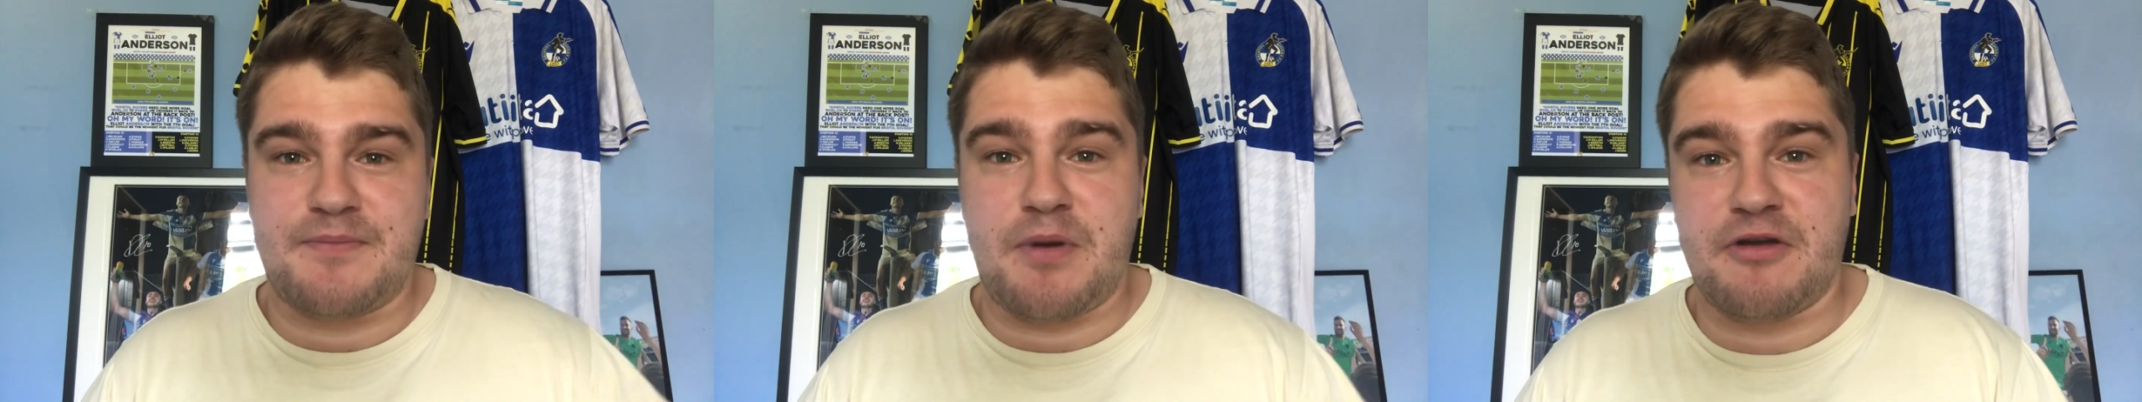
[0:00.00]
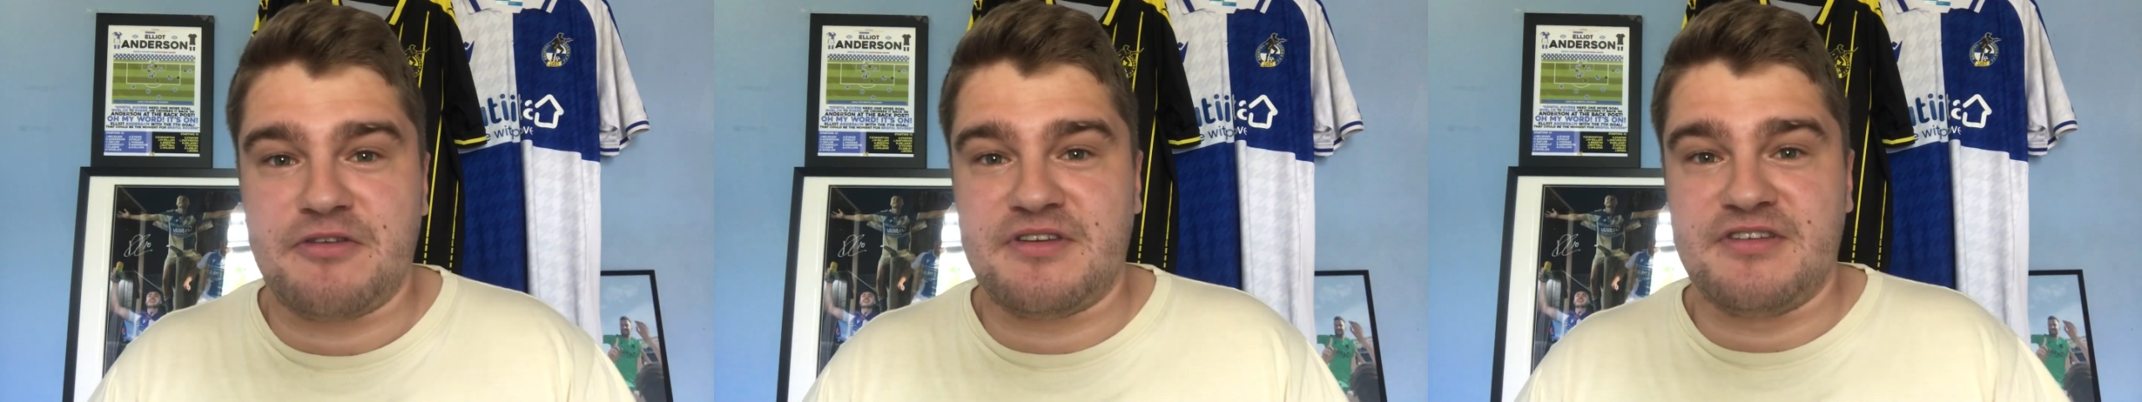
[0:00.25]

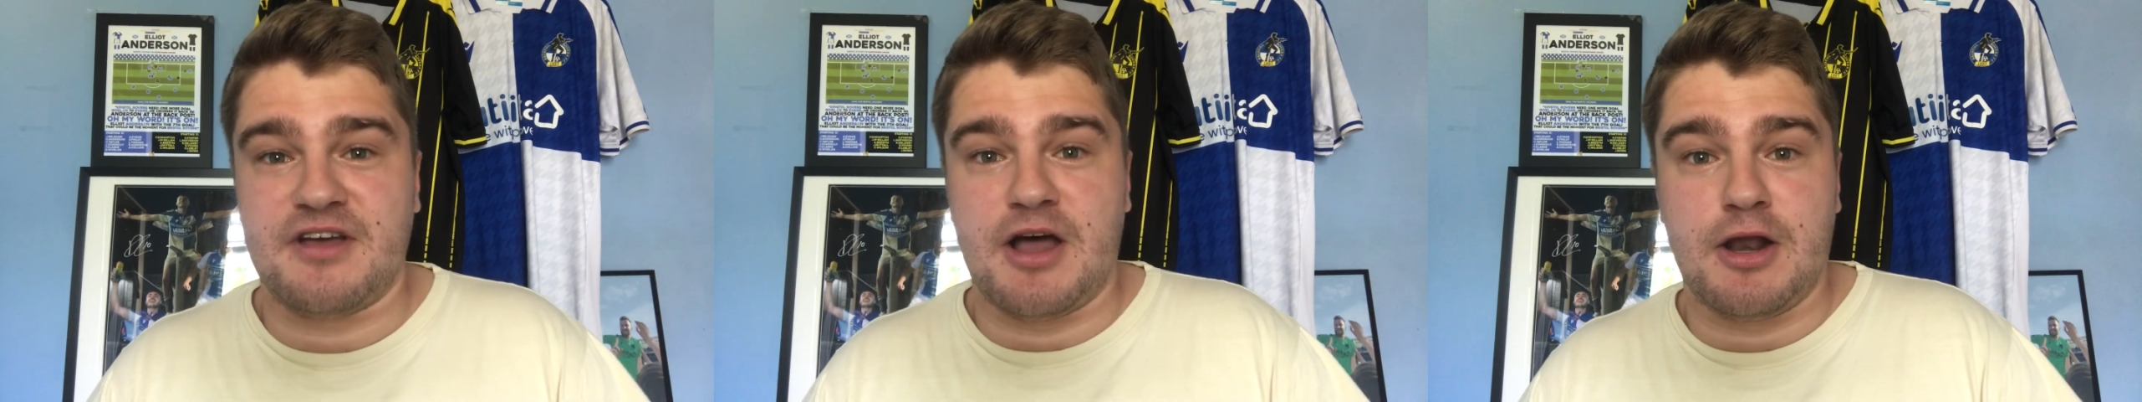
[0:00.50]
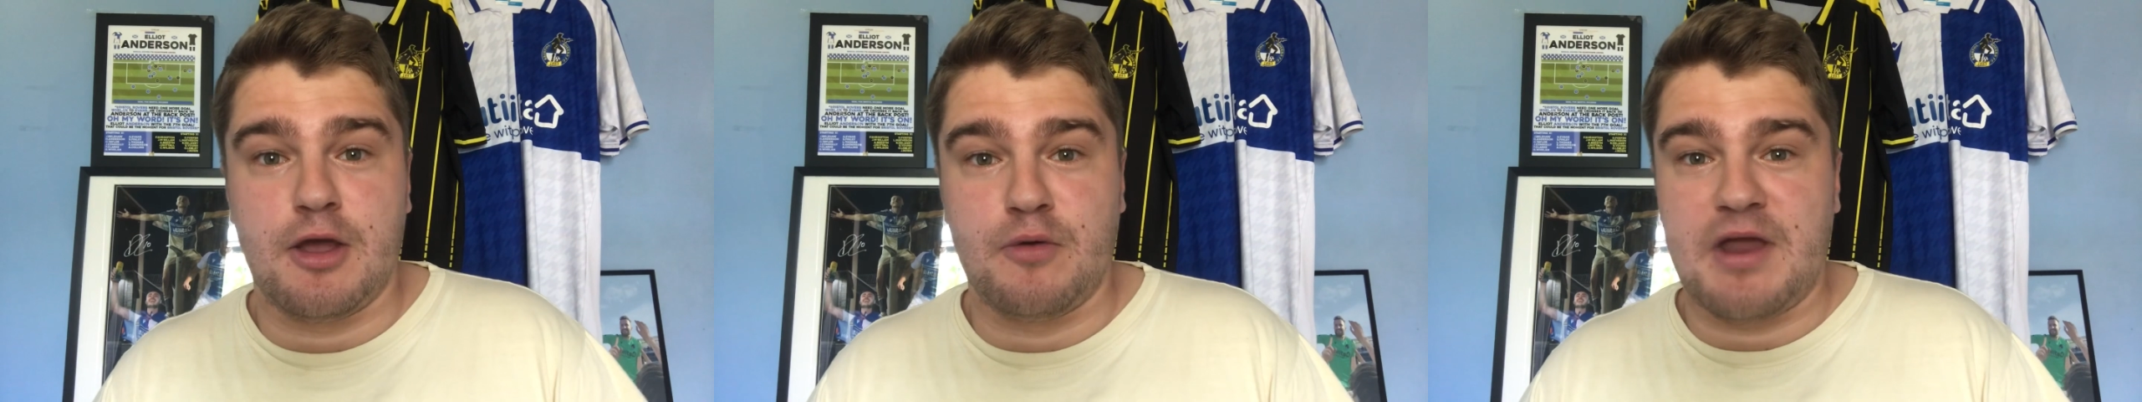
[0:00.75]
appearances at
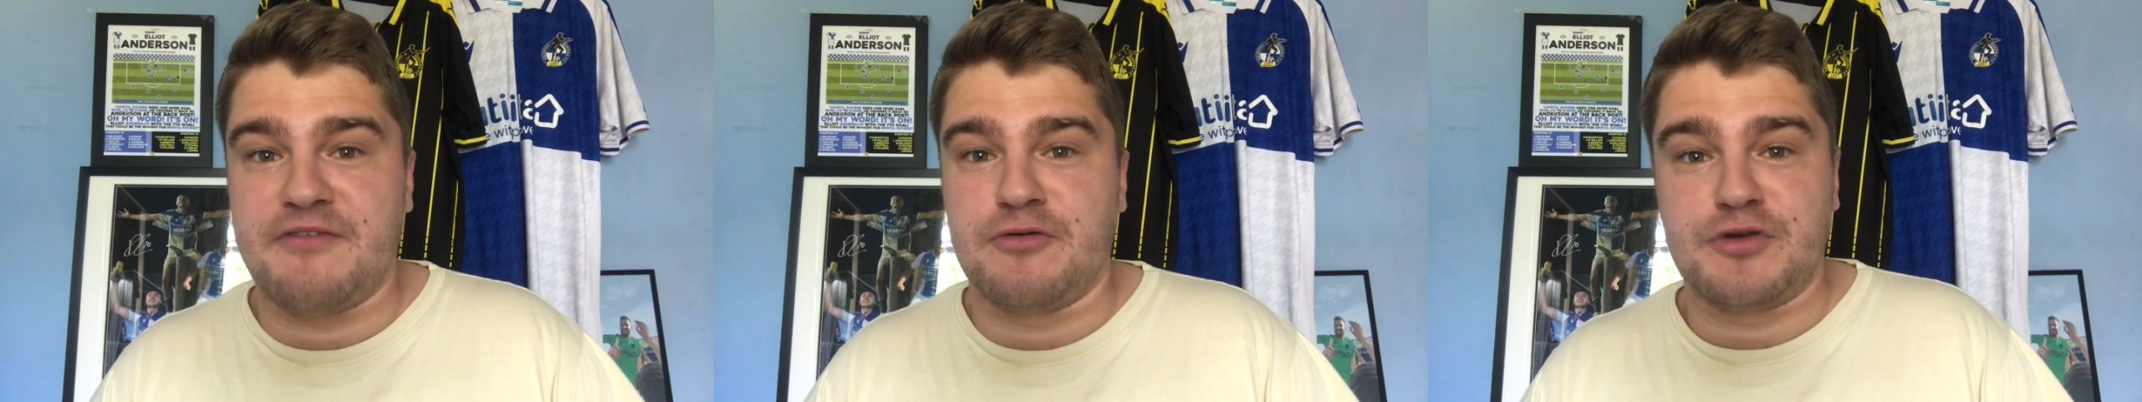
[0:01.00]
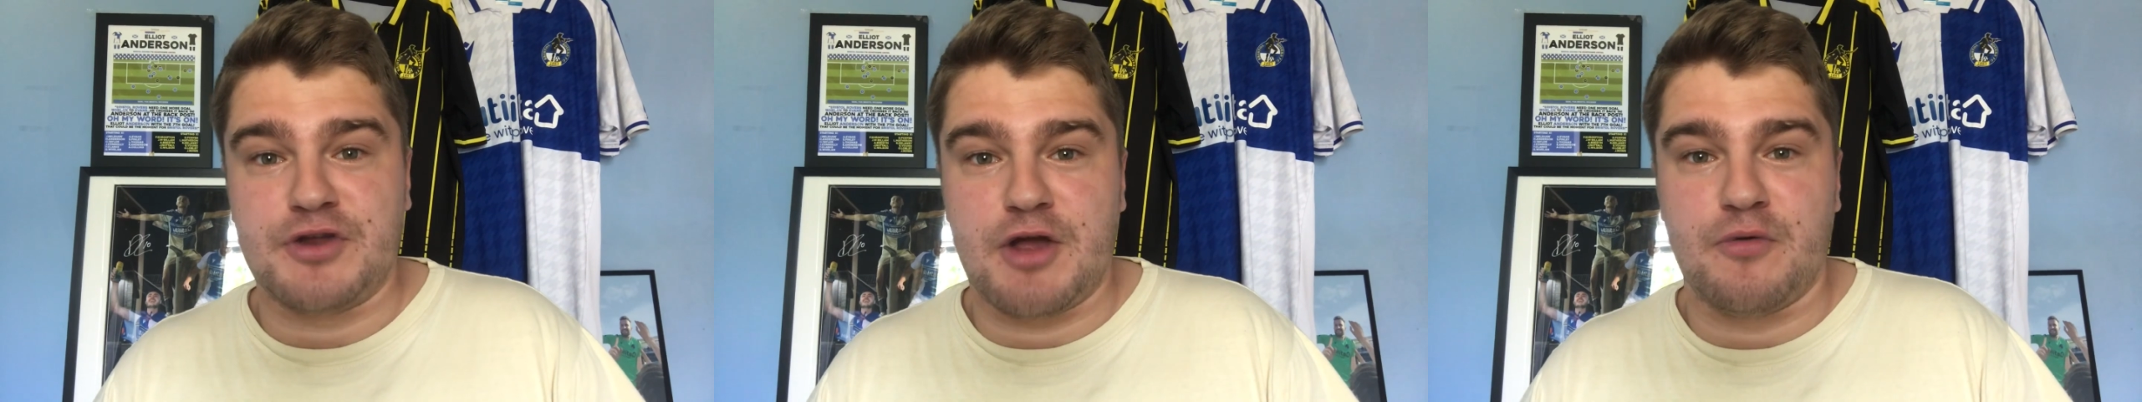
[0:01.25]
a low
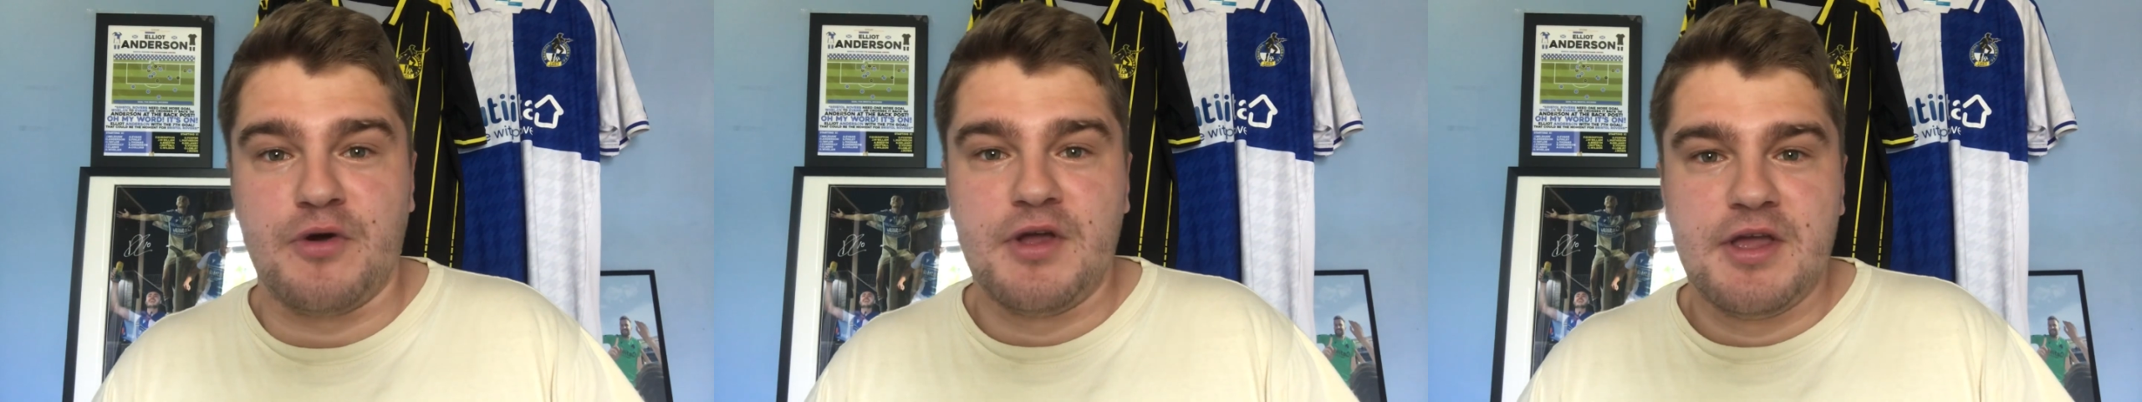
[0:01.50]
level. You know,